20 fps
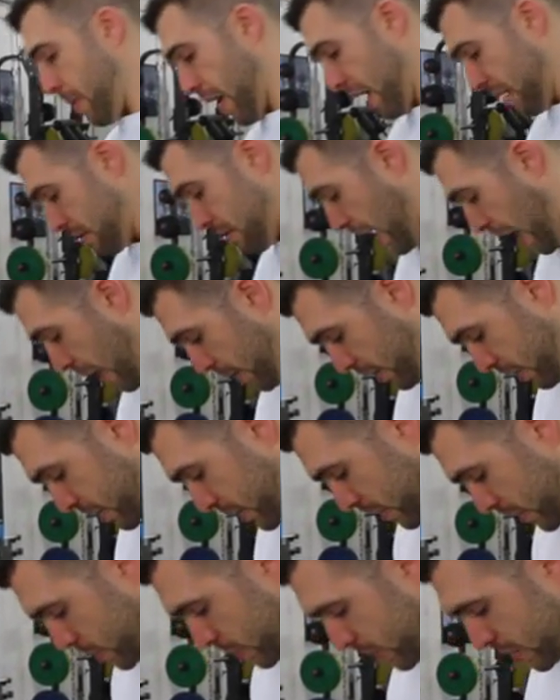But other
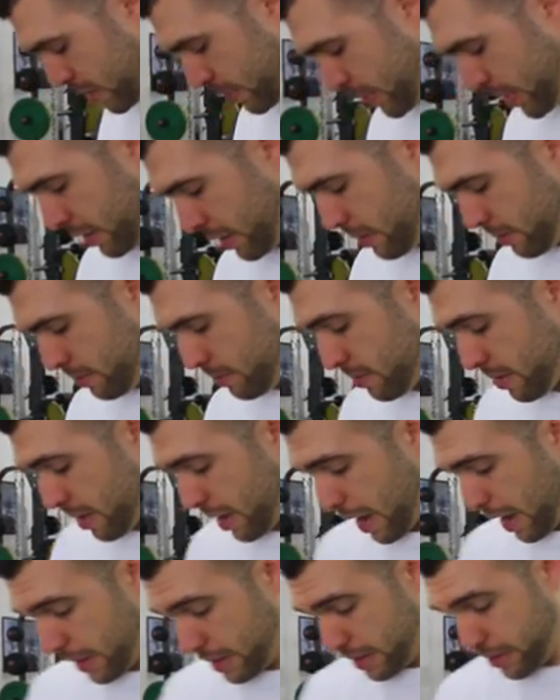things not to be
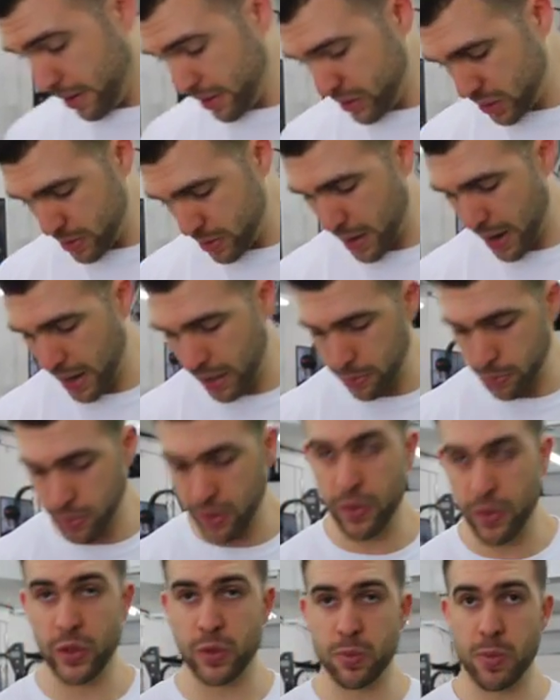underestimated
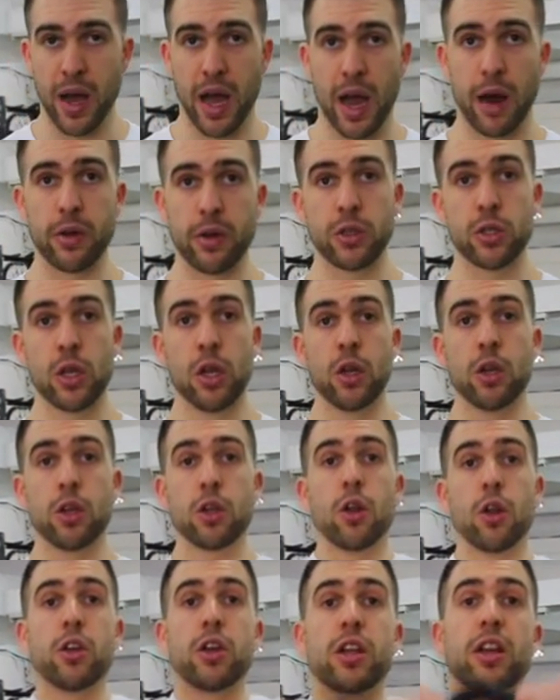with this bar is,
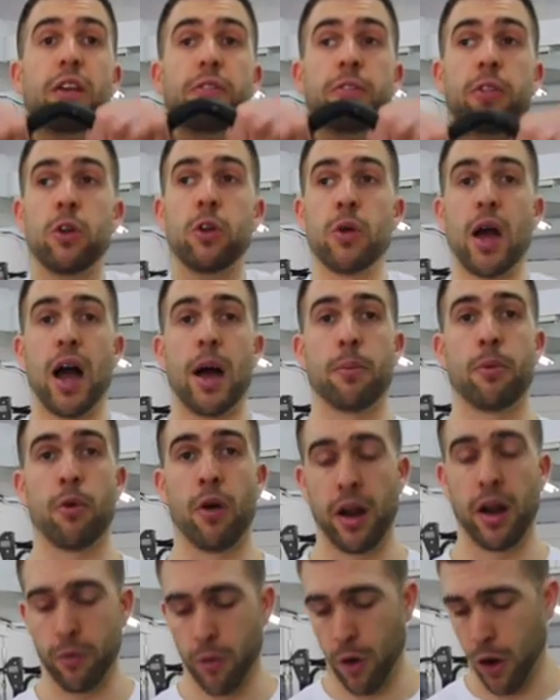you know, you can definitely do
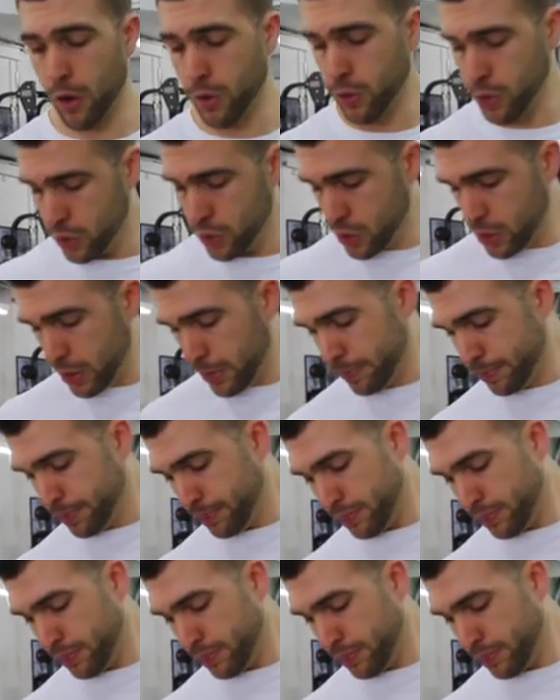upright rows.